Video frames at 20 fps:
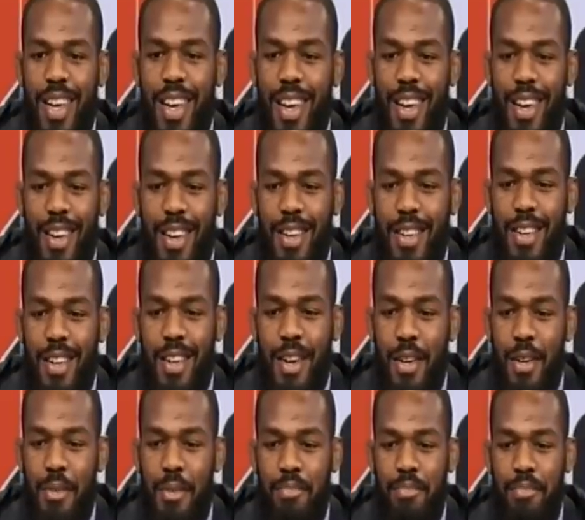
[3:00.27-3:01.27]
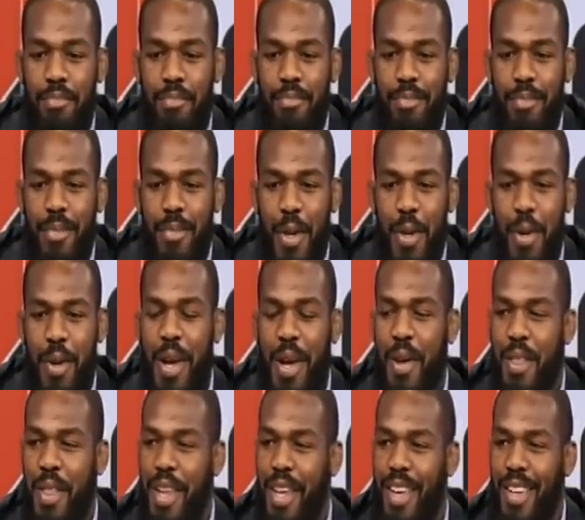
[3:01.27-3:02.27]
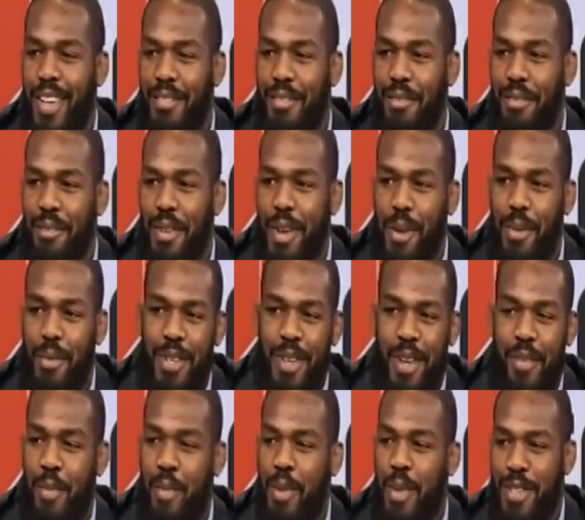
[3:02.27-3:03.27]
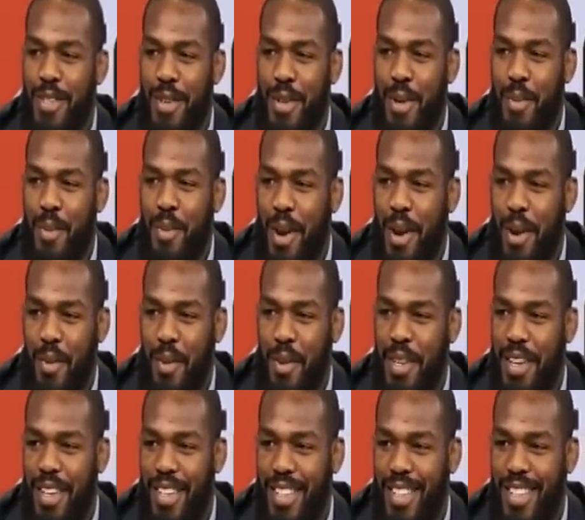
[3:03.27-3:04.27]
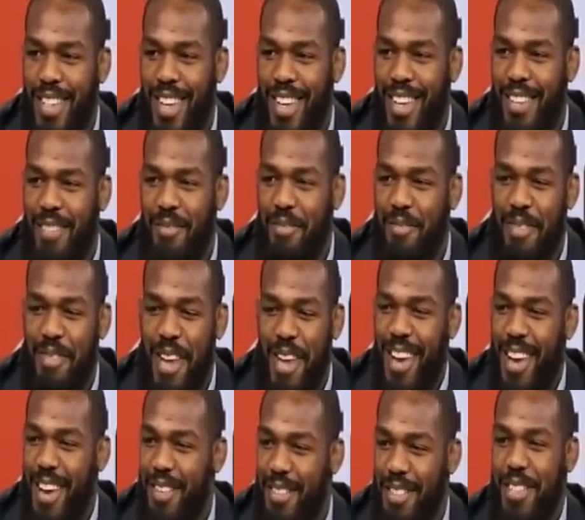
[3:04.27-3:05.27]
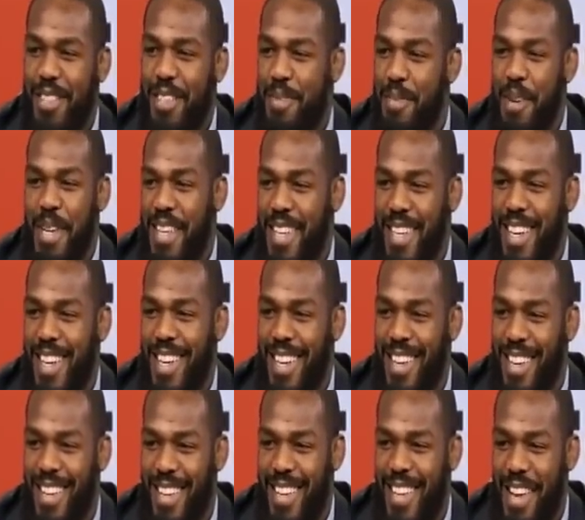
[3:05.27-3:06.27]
And you know, now that I'm 7 months sober, I realized that I was just being an idiot,